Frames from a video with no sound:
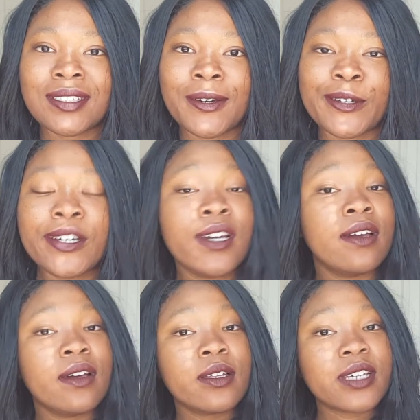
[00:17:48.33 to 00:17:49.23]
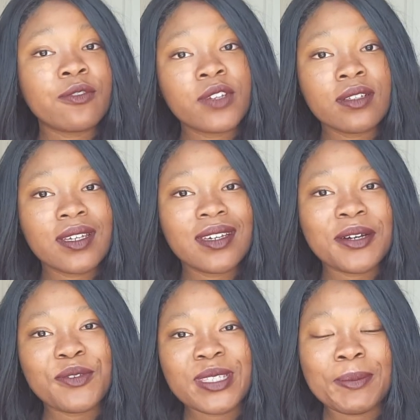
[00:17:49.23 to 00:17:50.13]
So definitely
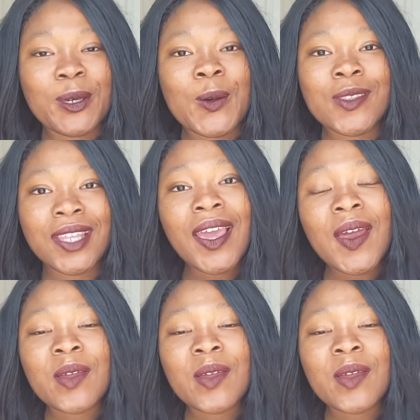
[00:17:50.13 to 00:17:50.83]
go visit me on there.